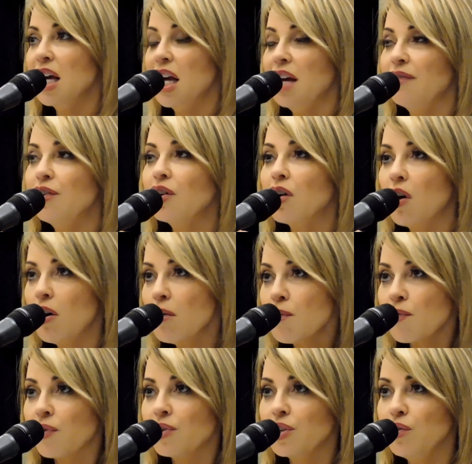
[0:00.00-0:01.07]
if you're a
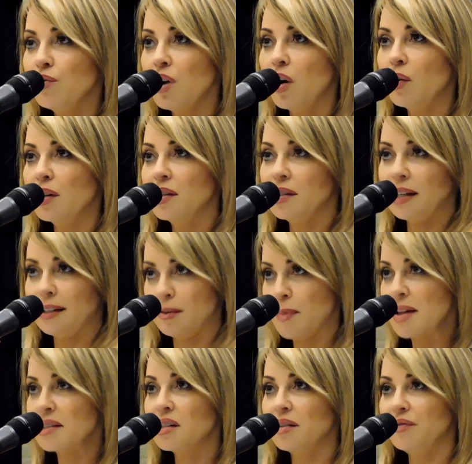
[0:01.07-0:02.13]
hopeful, you know it's
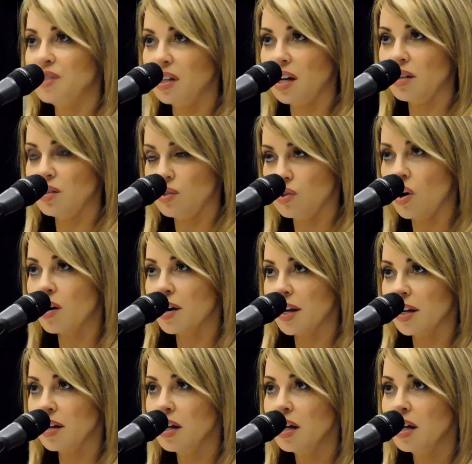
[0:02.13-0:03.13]
expensive to get started.